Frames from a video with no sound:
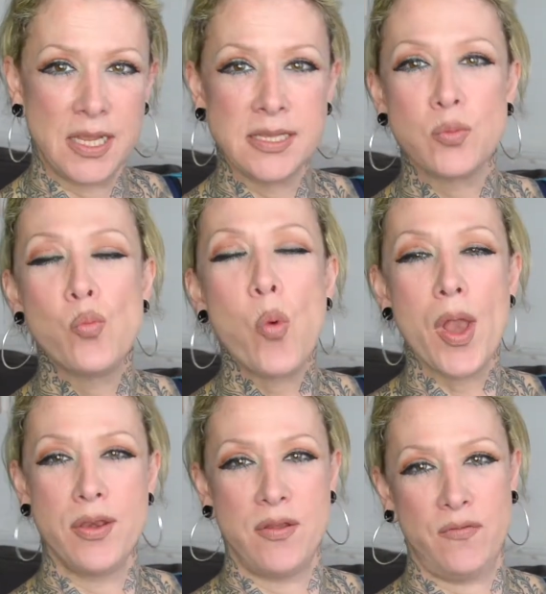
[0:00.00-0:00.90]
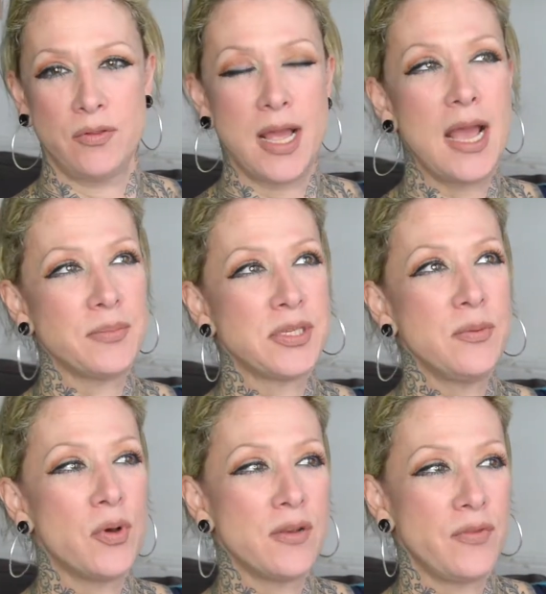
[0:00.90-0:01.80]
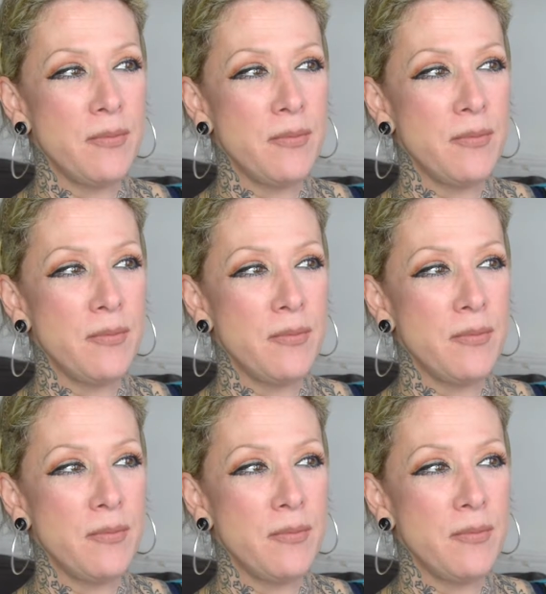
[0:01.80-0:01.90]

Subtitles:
It's wonderful, absolutely wonderful.